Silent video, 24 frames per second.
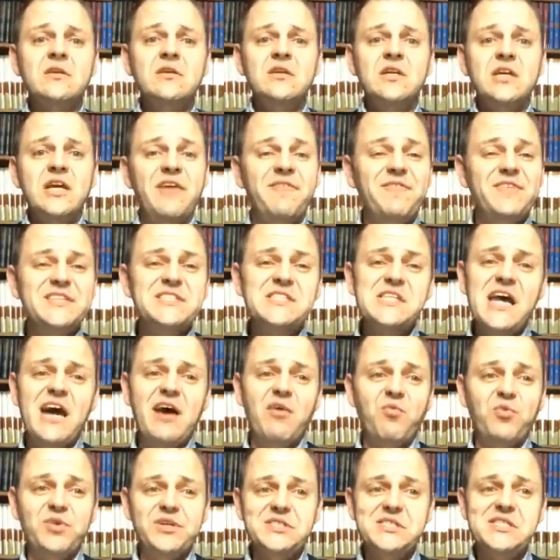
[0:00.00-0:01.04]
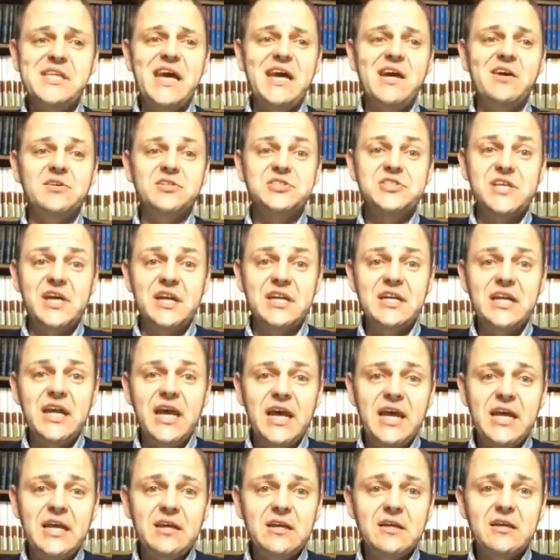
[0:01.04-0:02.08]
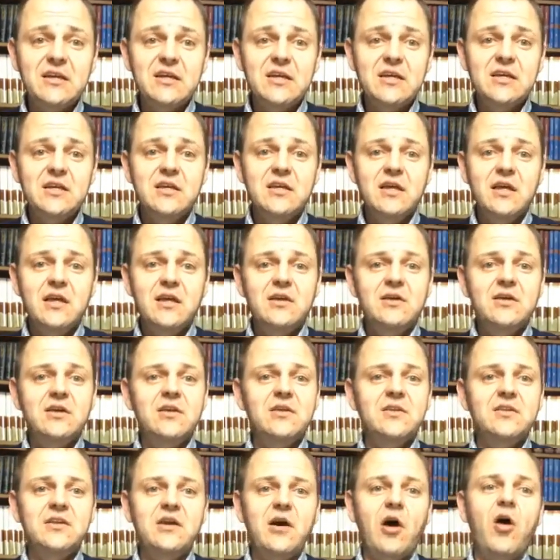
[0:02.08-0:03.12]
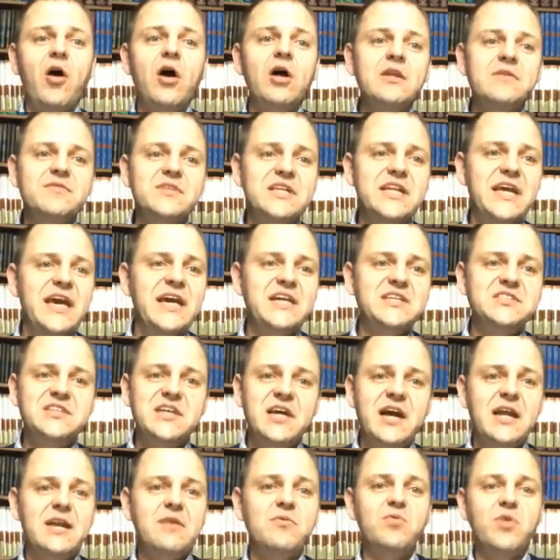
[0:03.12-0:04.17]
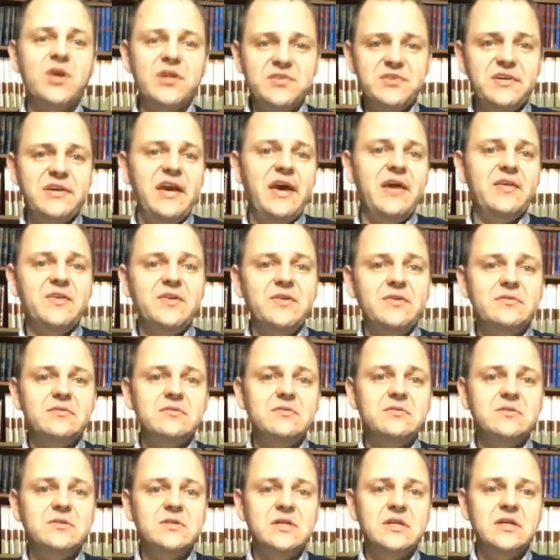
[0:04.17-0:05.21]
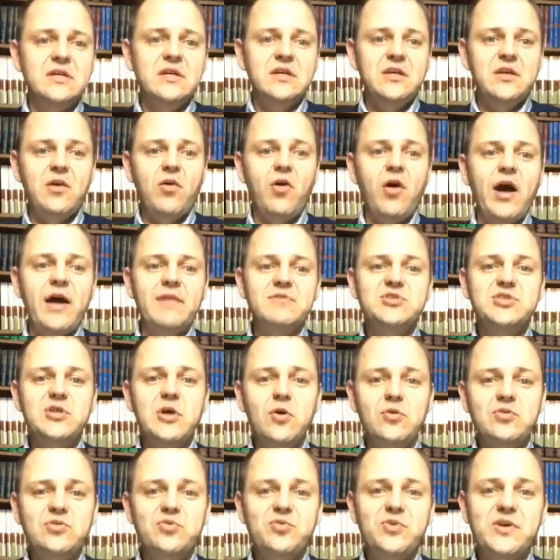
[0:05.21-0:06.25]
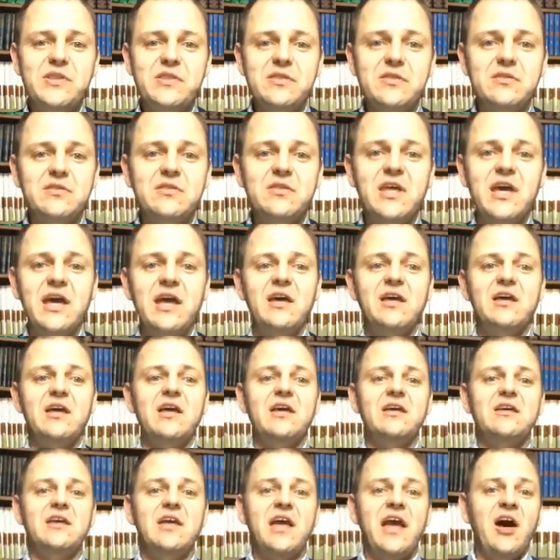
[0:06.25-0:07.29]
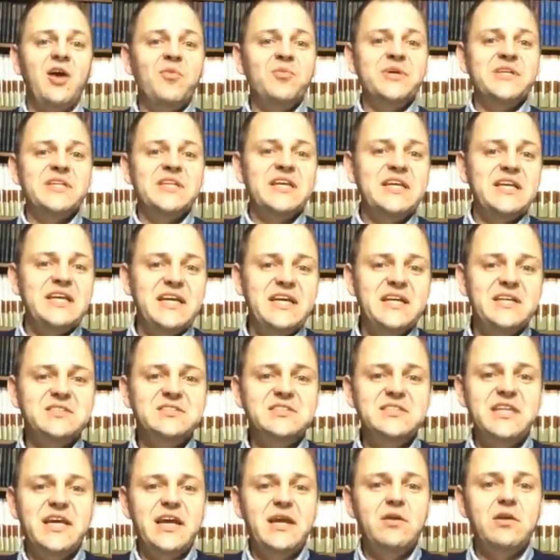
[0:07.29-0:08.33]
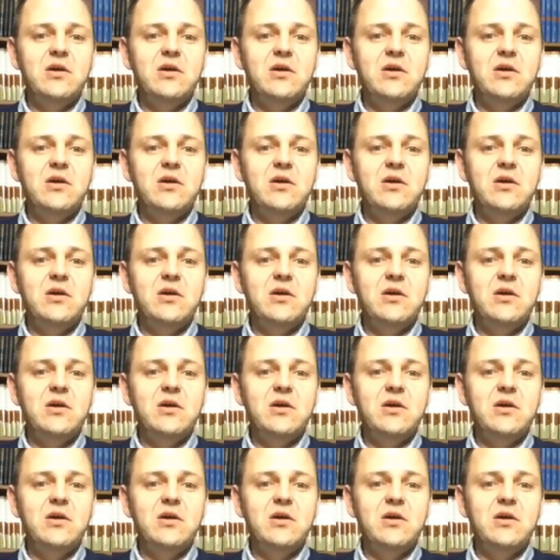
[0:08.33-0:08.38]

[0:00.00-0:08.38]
if it's not Wednesday or Sunday, all of the days kind of run together. You know, I've joked with Alma and the kids that